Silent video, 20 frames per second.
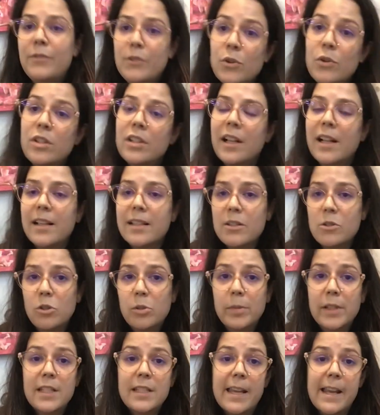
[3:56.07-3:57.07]
your class
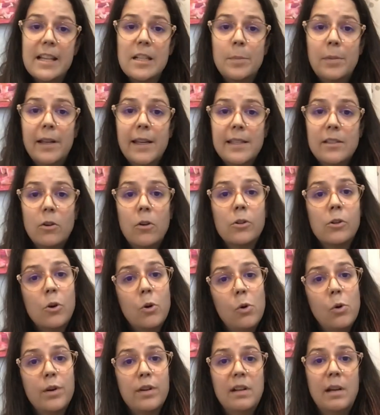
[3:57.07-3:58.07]
normally takes place on
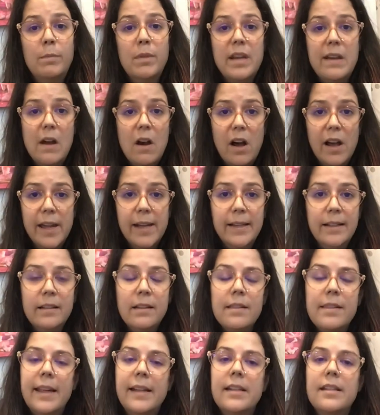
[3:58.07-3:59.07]
court number 9,
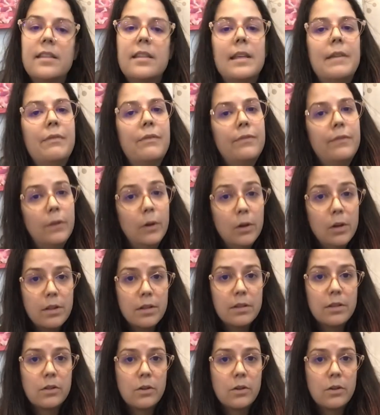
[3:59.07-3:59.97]
that is the furthest